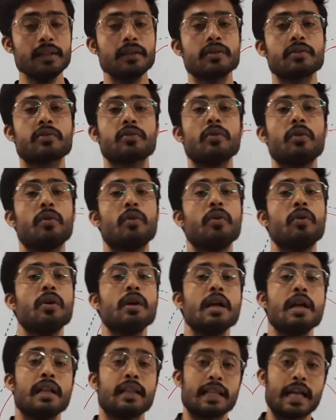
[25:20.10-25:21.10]

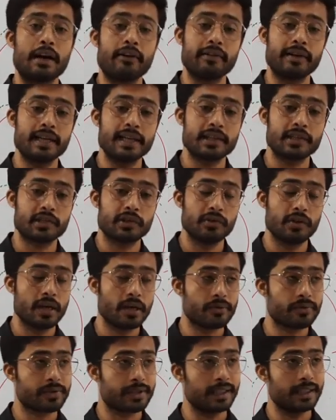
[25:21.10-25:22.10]
So nowadays you
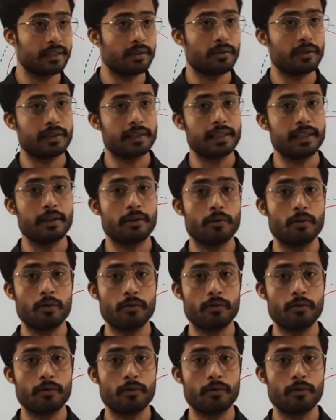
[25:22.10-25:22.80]
have seen on the